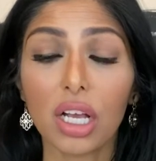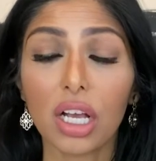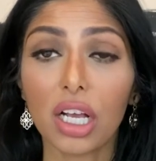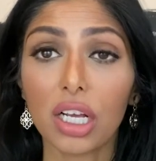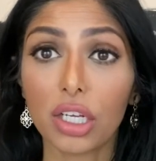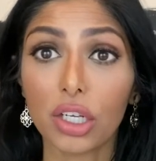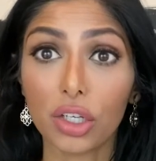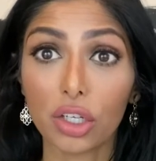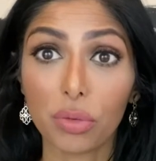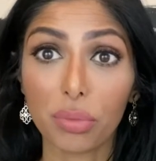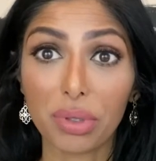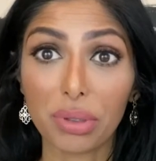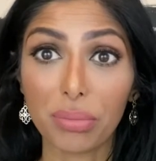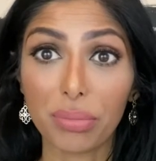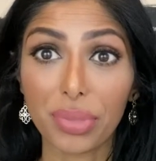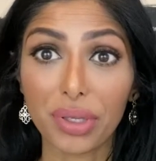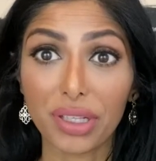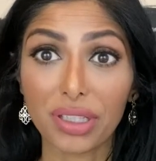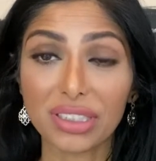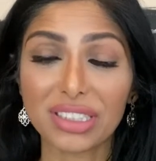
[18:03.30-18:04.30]
could have been
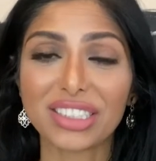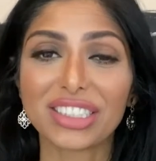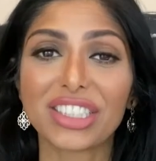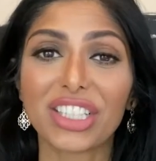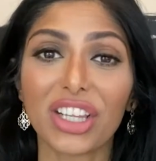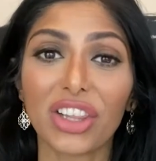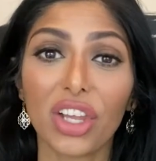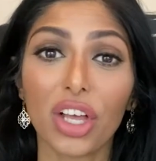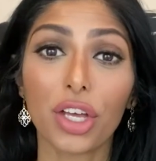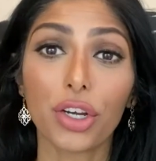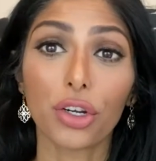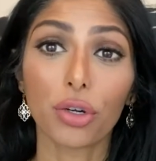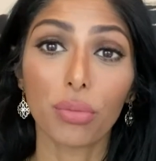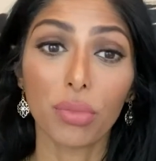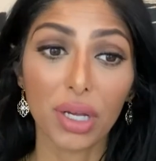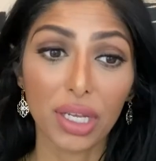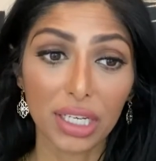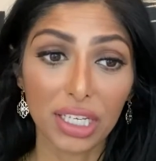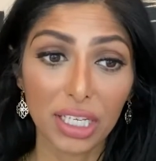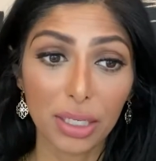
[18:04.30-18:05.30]
built to launder
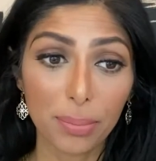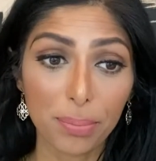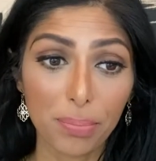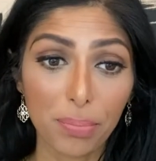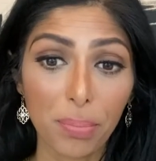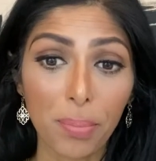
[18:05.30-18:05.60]
money,